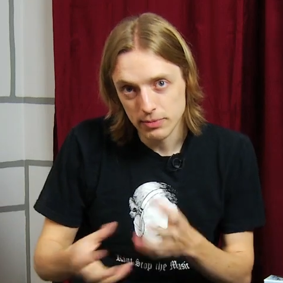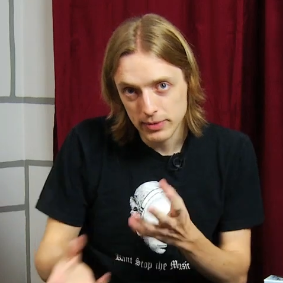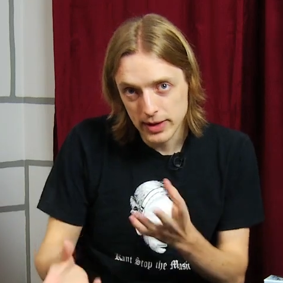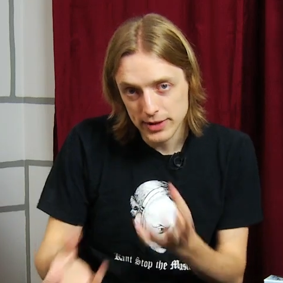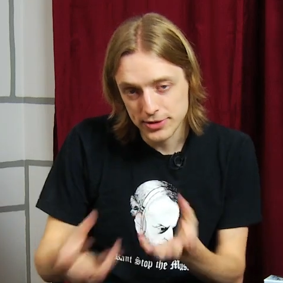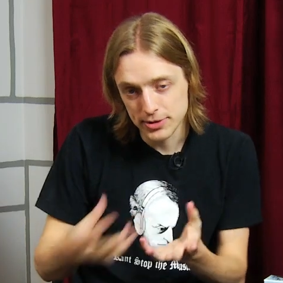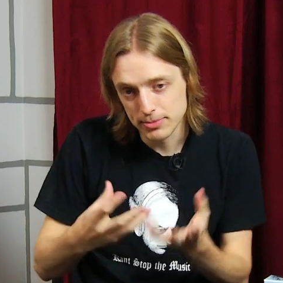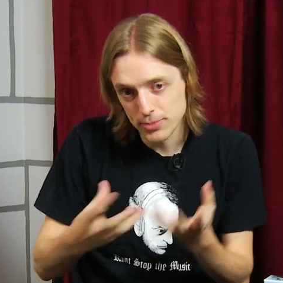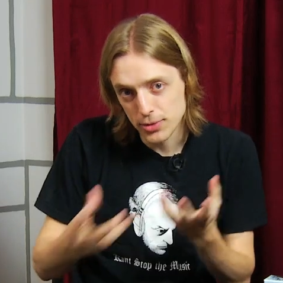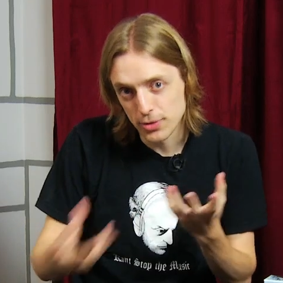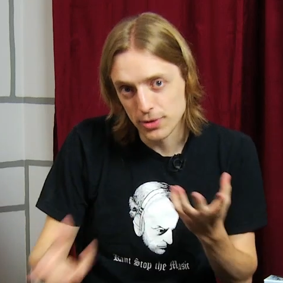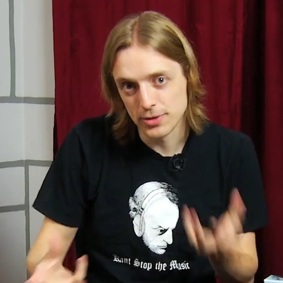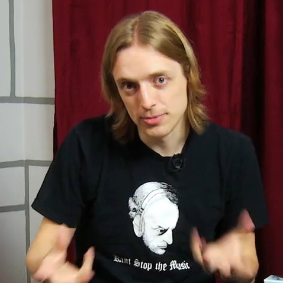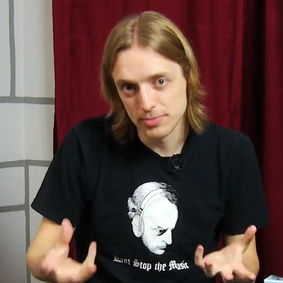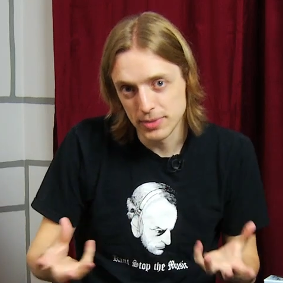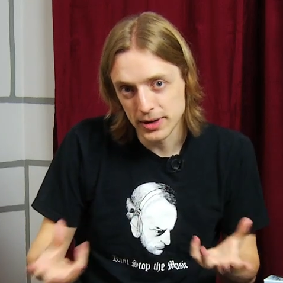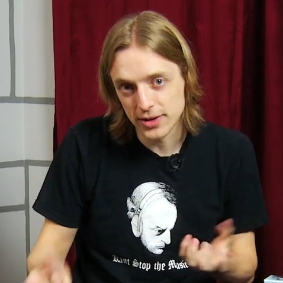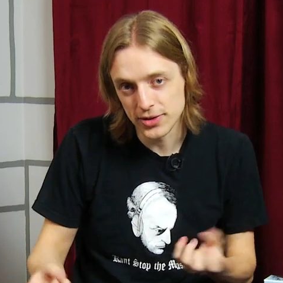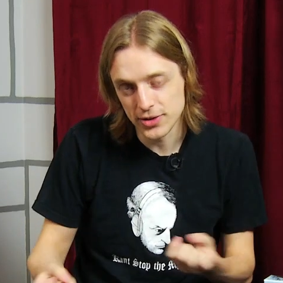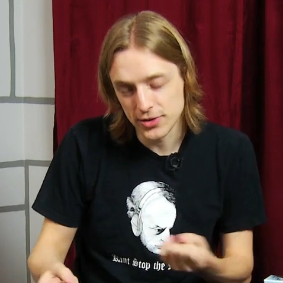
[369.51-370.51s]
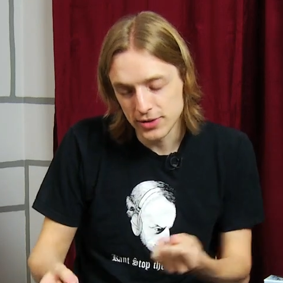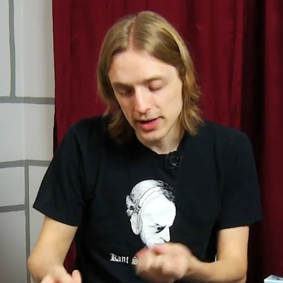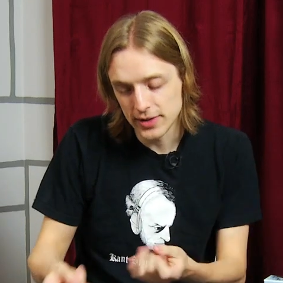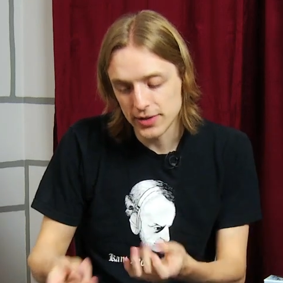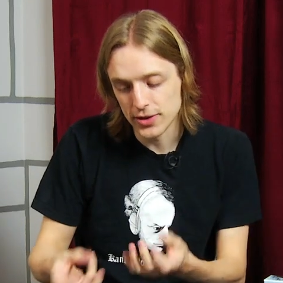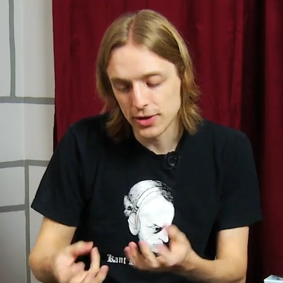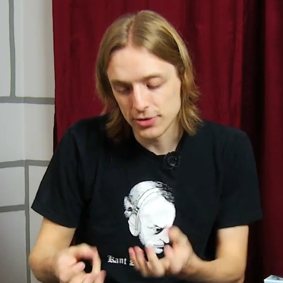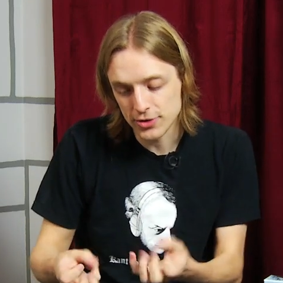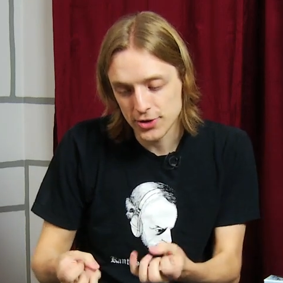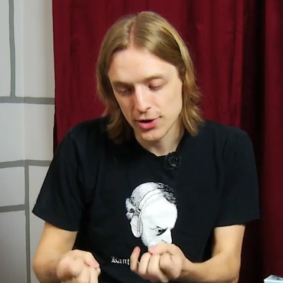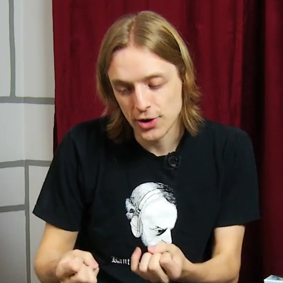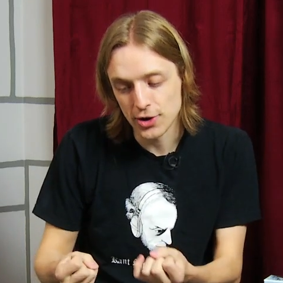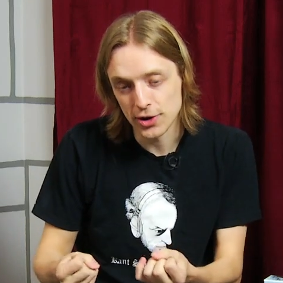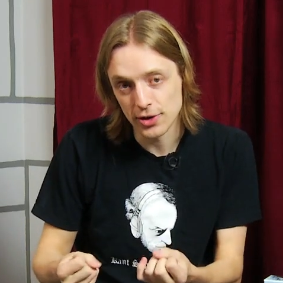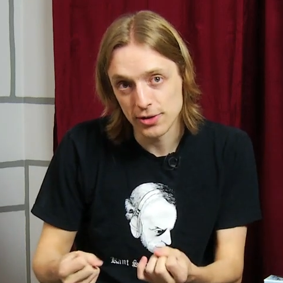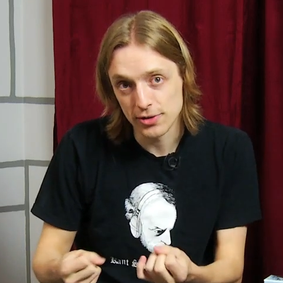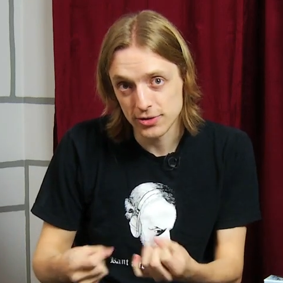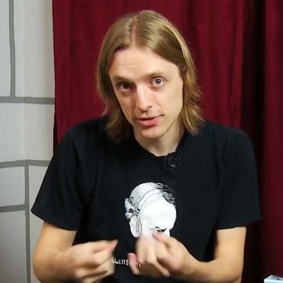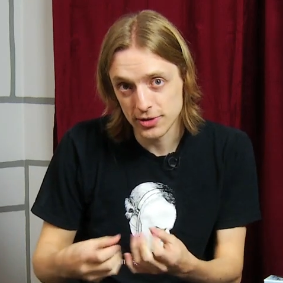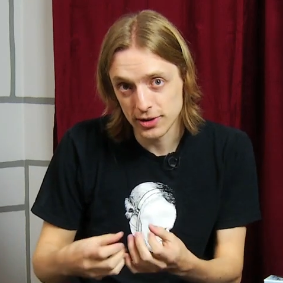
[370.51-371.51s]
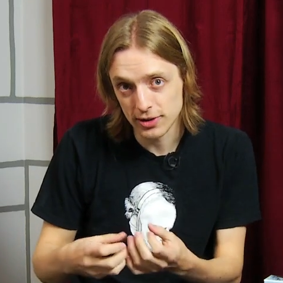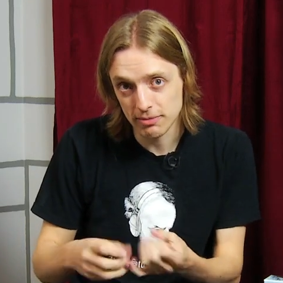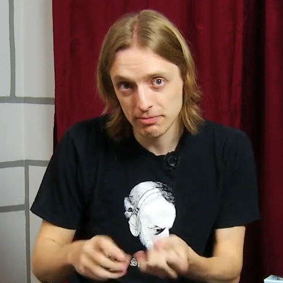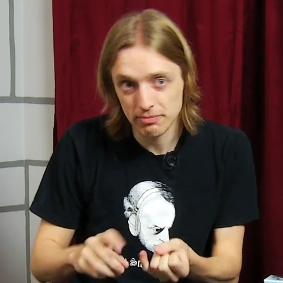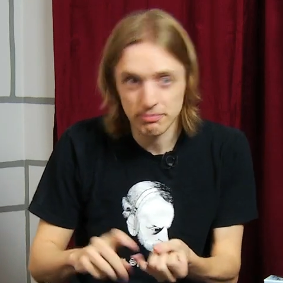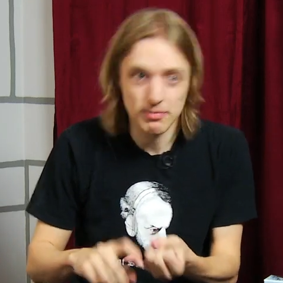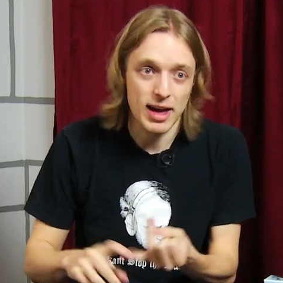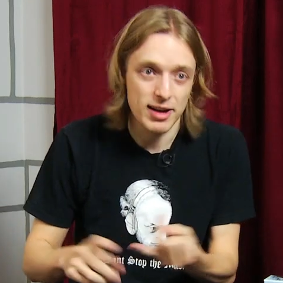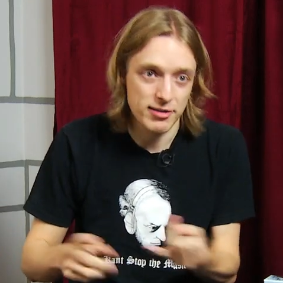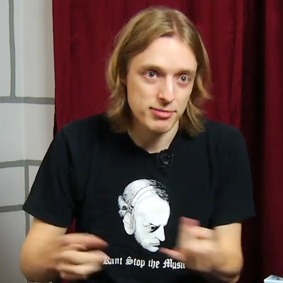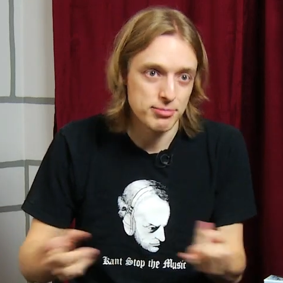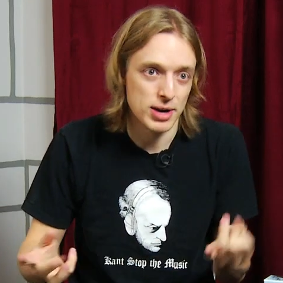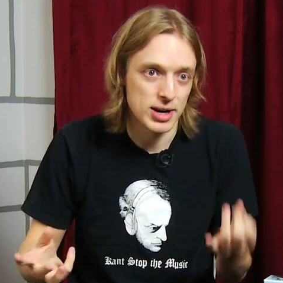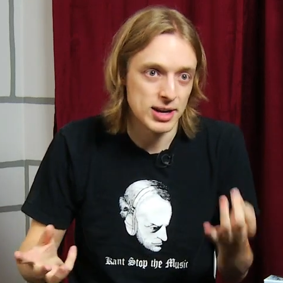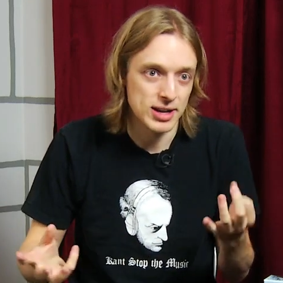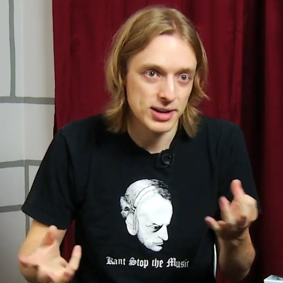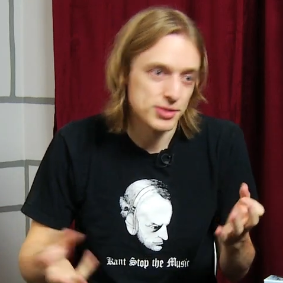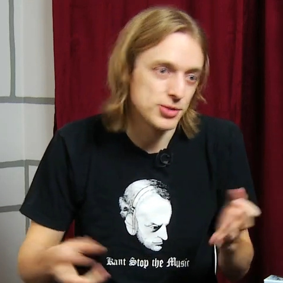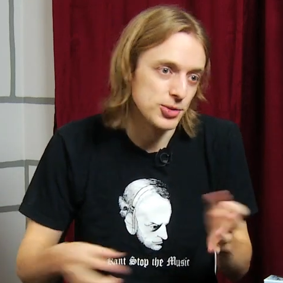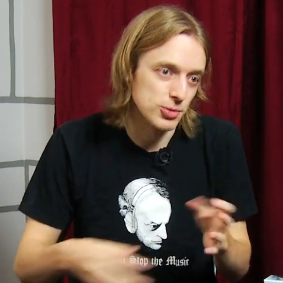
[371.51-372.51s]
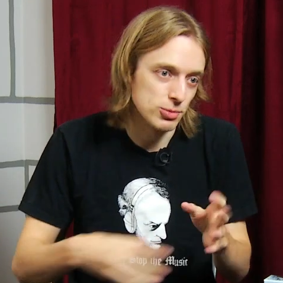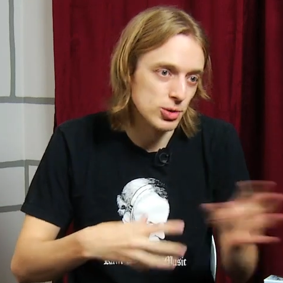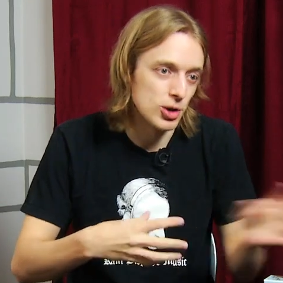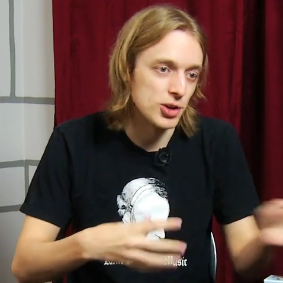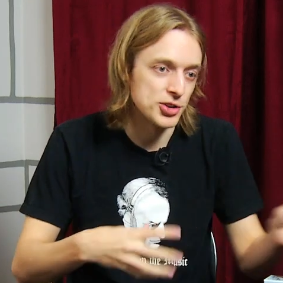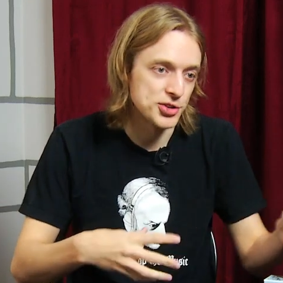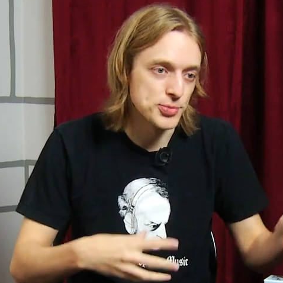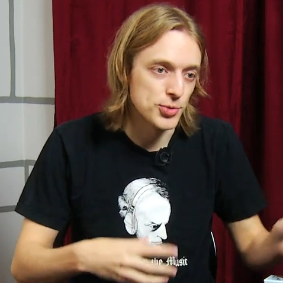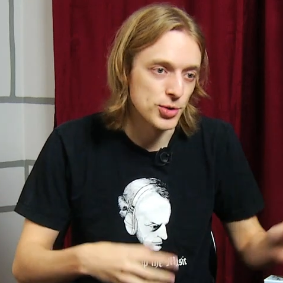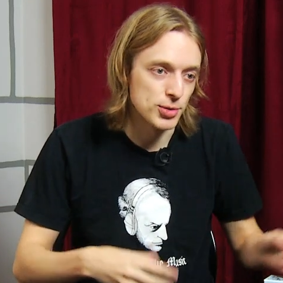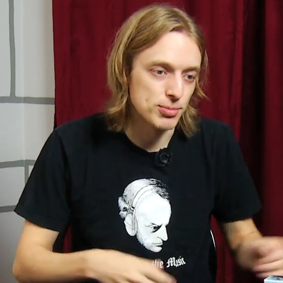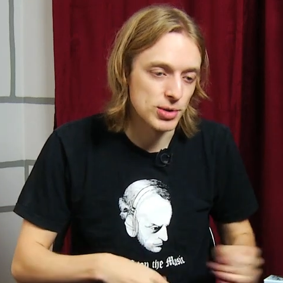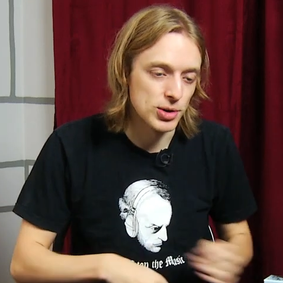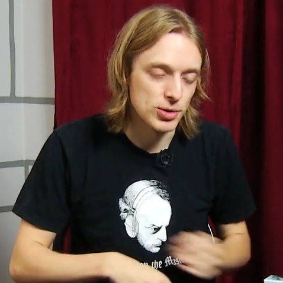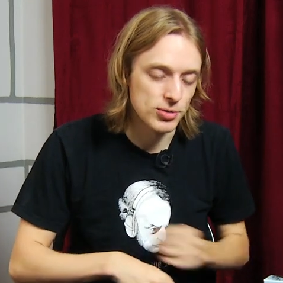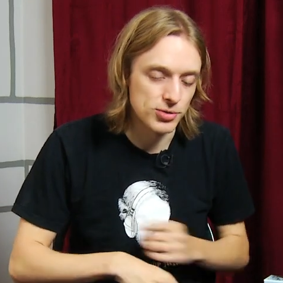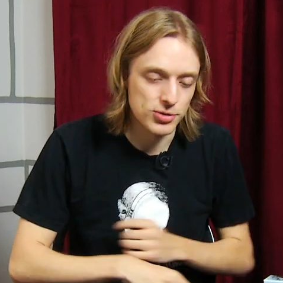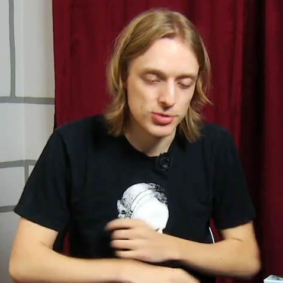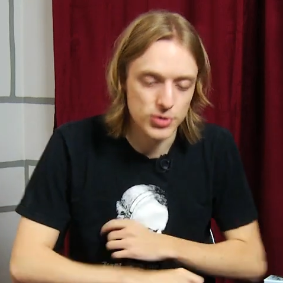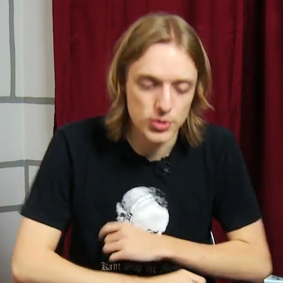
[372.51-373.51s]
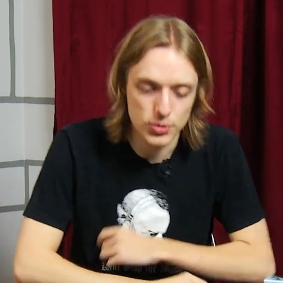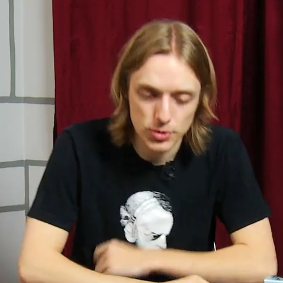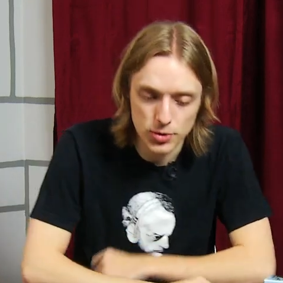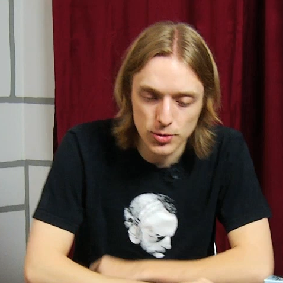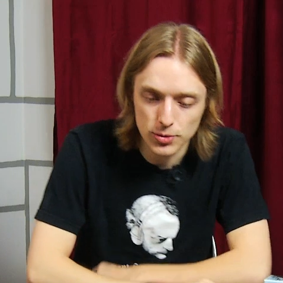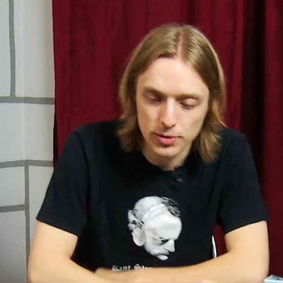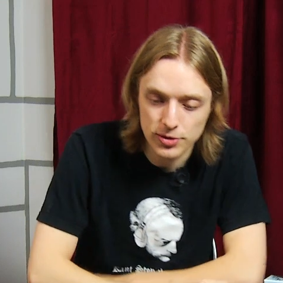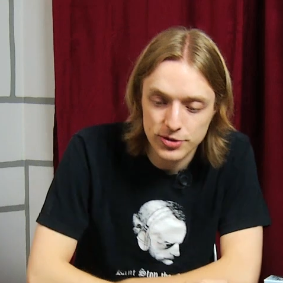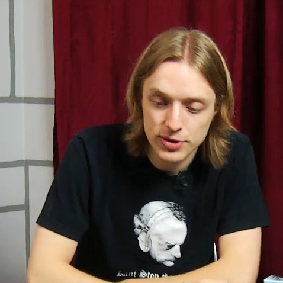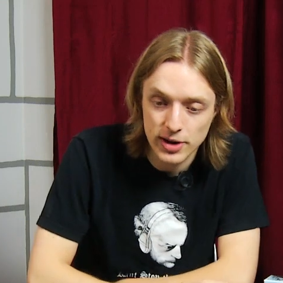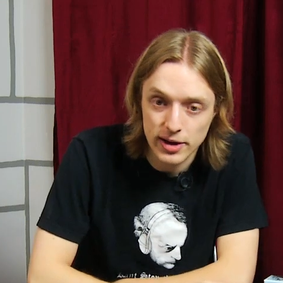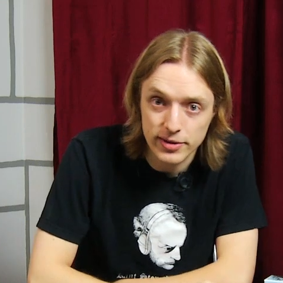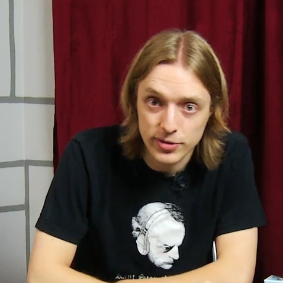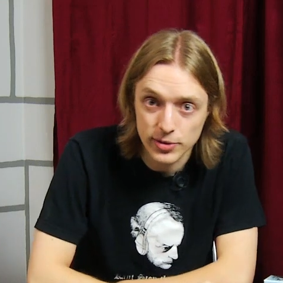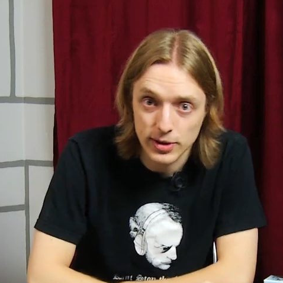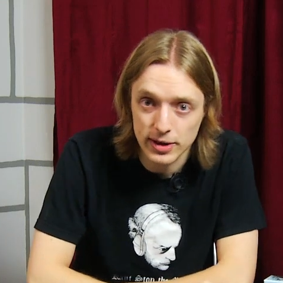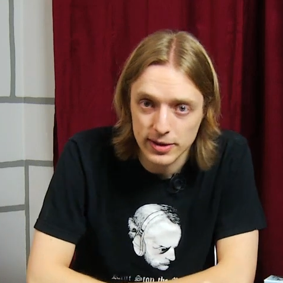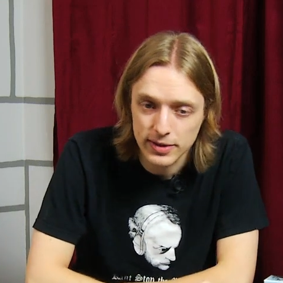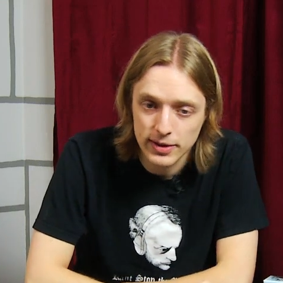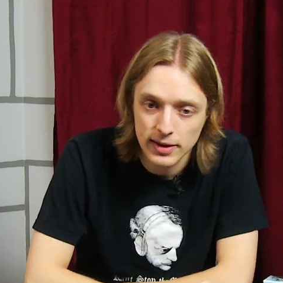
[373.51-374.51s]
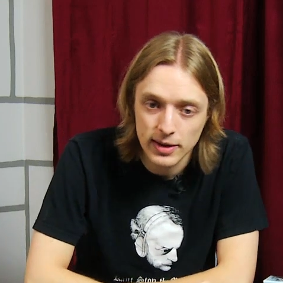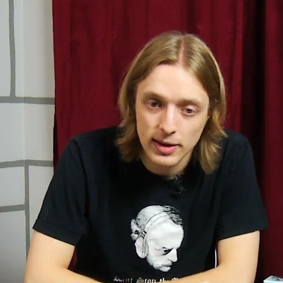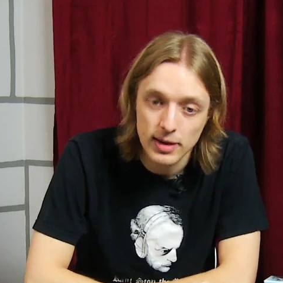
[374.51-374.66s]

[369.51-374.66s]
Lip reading: That's important because you need those cards to have money to launch more boats and do cool stuff with.